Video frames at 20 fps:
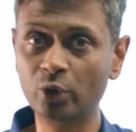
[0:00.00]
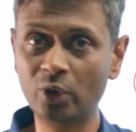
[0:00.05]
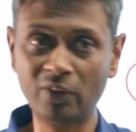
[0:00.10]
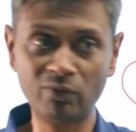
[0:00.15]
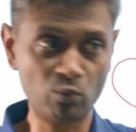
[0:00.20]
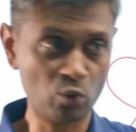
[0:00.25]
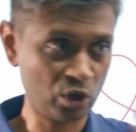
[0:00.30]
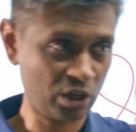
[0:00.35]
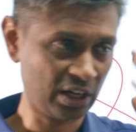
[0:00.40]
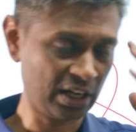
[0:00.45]
You'll have
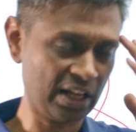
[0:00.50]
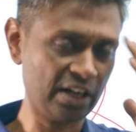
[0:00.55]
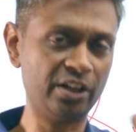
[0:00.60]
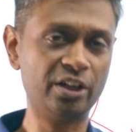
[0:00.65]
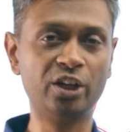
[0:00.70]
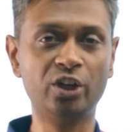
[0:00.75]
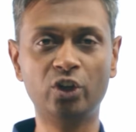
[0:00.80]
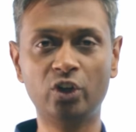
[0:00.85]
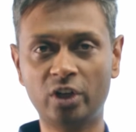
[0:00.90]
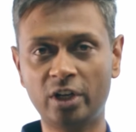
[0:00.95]
more
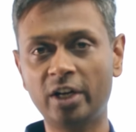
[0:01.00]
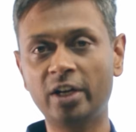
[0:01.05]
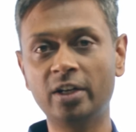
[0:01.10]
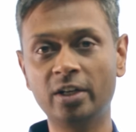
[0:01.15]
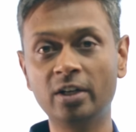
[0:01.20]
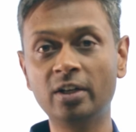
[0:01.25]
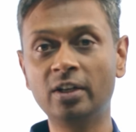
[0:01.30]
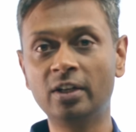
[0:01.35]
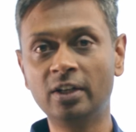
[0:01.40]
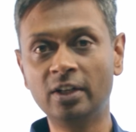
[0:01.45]
clarity in your head.
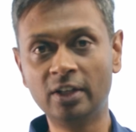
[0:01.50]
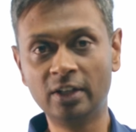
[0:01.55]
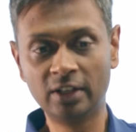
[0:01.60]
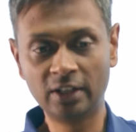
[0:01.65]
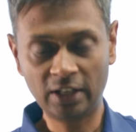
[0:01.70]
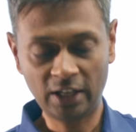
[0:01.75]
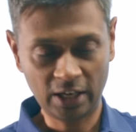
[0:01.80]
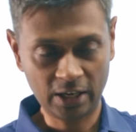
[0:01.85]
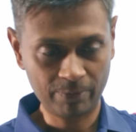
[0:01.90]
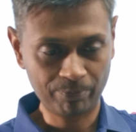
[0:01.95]

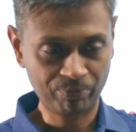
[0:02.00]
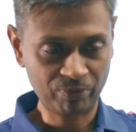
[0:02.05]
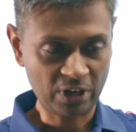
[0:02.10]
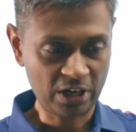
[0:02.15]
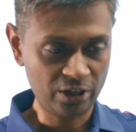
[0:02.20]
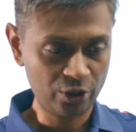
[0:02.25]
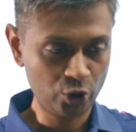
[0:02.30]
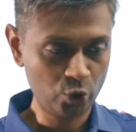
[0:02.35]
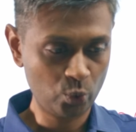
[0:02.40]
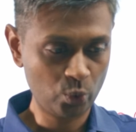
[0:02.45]

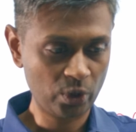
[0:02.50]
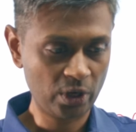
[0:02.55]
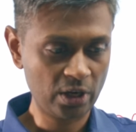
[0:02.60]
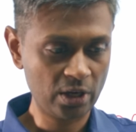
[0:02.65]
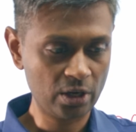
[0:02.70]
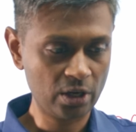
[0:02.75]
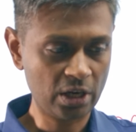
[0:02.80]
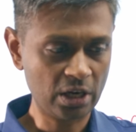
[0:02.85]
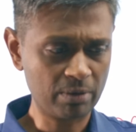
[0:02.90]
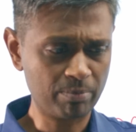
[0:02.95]
And you
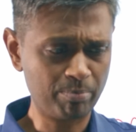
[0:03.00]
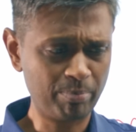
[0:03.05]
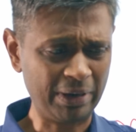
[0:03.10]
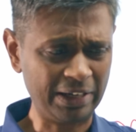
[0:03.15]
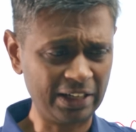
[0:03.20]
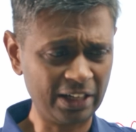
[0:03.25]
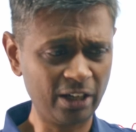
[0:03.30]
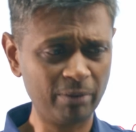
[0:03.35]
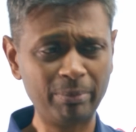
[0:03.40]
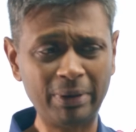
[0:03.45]
get
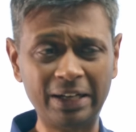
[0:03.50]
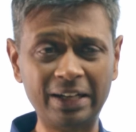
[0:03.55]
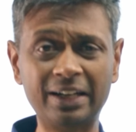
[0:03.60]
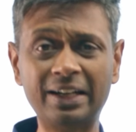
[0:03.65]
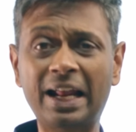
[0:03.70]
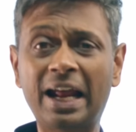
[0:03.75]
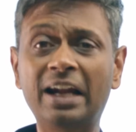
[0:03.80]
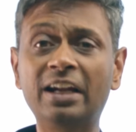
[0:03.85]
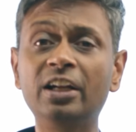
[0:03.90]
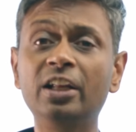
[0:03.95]
better and better
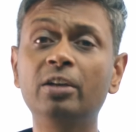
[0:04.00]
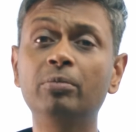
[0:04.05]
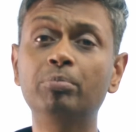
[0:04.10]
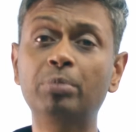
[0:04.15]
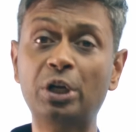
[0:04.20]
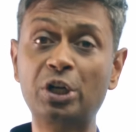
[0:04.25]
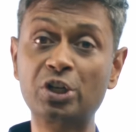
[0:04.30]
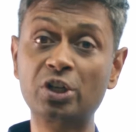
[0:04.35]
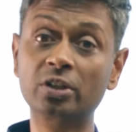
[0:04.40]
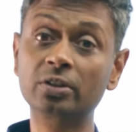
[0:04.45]
at handling
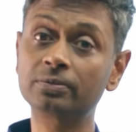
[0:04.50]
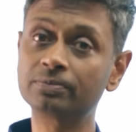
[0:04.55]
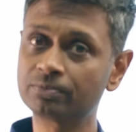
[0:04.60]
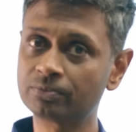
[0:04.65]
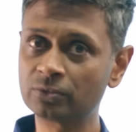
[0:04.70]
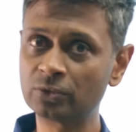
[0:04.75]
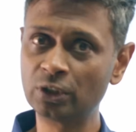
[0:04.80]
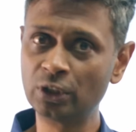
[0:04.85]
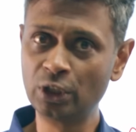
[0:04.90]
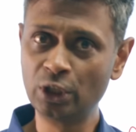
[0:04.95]
pressure.
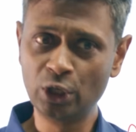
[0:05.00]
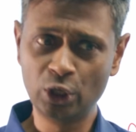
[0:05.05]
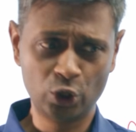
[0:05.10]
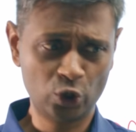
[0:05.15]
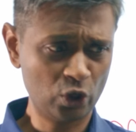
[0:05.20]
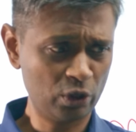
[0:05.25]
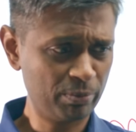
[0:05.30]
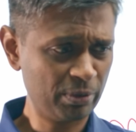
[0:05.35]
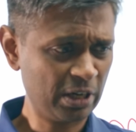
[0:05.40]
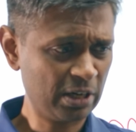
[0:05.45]

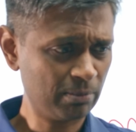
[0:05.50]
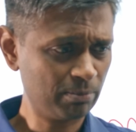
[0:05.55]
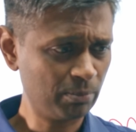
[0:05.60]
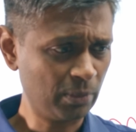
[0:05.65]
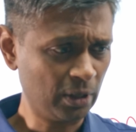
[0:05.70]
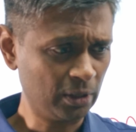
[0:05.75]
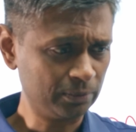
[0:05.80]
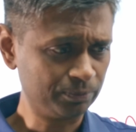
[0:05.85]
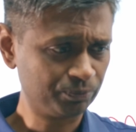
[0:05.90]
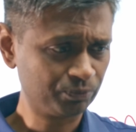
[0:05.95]
You'll become
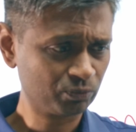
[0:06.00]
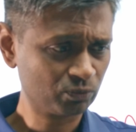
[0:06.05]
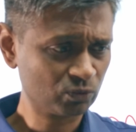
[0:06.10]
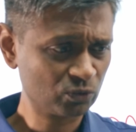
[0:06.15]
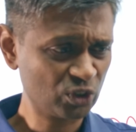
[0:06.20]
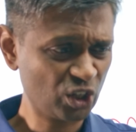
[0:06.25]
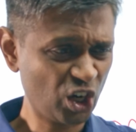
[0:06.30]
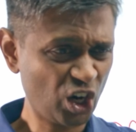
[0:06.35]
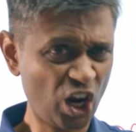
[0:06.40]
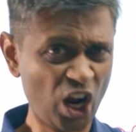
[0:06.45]

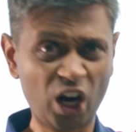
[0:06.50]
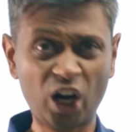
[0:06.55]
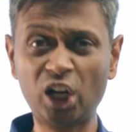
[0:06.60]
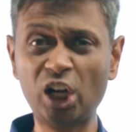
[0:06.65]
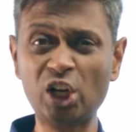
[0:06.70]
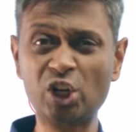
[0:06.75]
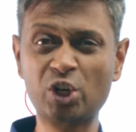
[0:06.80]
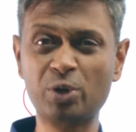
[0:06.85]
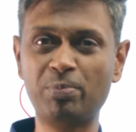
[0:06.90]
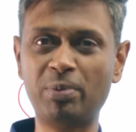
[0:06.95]
a
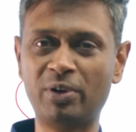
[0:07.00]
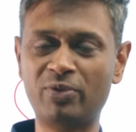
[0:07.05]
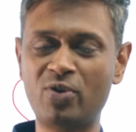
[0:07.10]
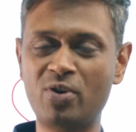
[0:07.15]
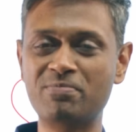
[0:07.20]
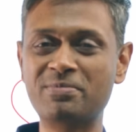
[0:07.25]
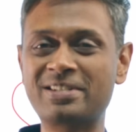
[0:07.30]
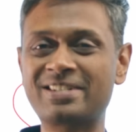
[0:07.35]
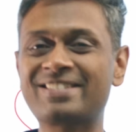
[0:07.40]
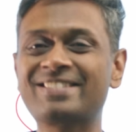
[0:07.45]
clutch
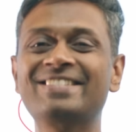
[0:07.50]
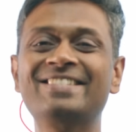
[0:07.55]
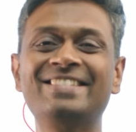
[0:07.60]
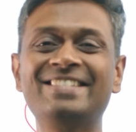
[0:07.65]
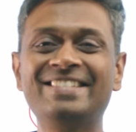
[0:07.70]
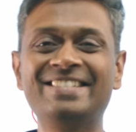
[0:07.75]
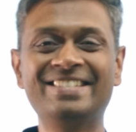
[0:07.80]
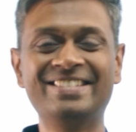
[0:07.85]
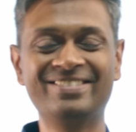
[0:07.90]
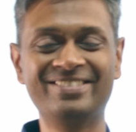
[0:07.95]
performer.
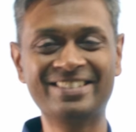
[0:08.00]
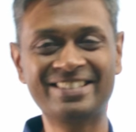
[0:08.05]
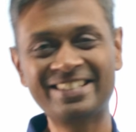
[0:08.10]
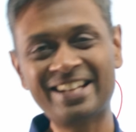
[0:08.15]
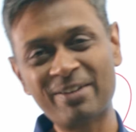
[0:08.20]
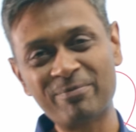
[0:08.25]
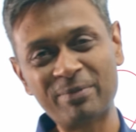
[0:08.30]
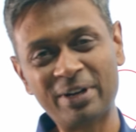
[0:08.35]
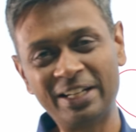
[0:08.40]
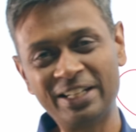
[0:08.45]

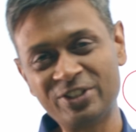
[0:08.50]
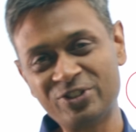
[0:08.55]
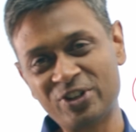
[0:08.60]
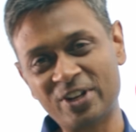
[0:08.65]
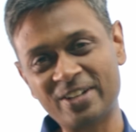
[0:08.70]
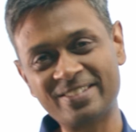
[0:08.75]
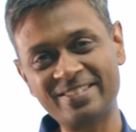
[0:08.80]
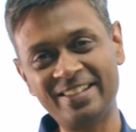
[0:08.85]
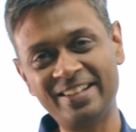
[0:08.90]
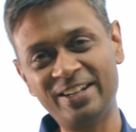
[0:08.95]
Actually, I'm getting
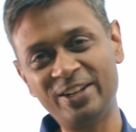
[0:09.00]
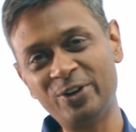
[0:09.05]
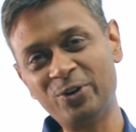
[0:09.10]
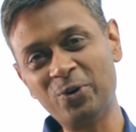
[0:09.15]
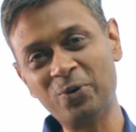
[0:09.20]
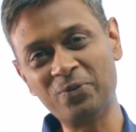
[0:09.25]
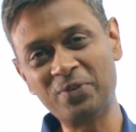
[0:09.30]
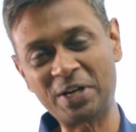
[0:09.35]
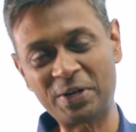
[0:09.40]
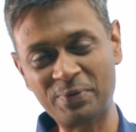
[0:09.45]
Gen Z
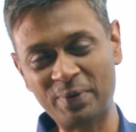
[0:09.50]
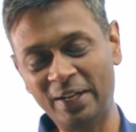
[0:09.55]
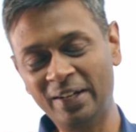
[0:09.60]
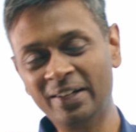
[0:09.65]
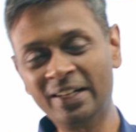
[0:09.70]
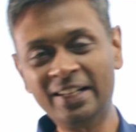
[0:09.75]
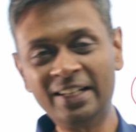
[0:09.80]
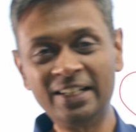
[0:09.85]
lingo very well.